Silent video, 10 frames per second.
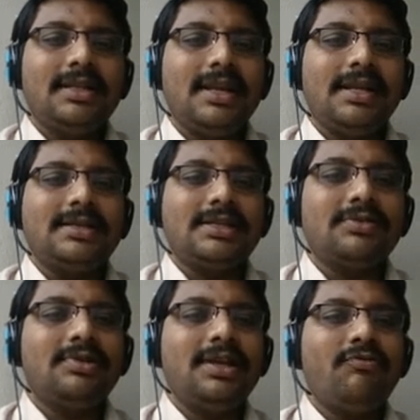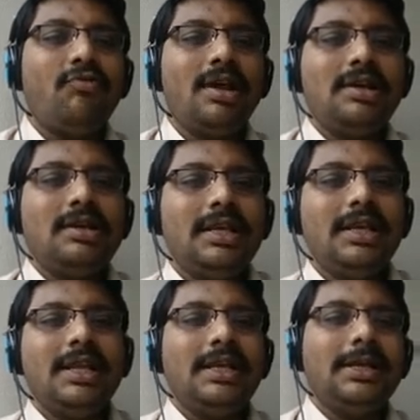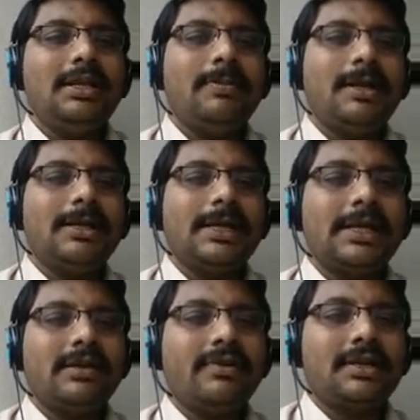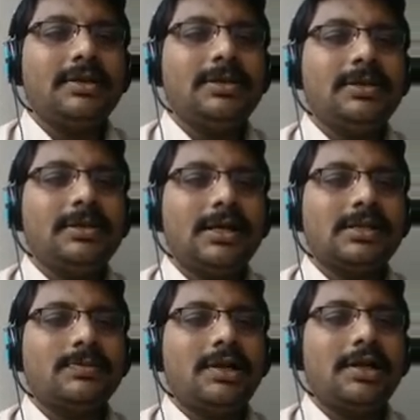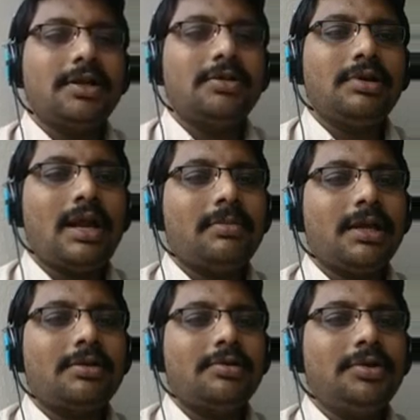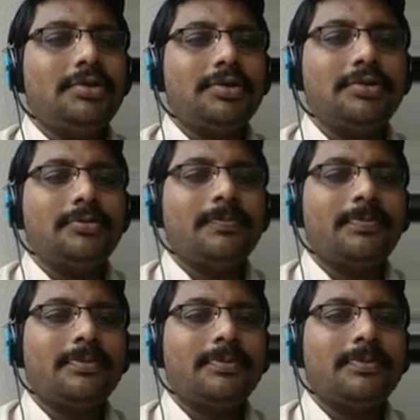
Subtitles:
There exists only one linearly independent eigenvector corresponding to lambda equal to 2.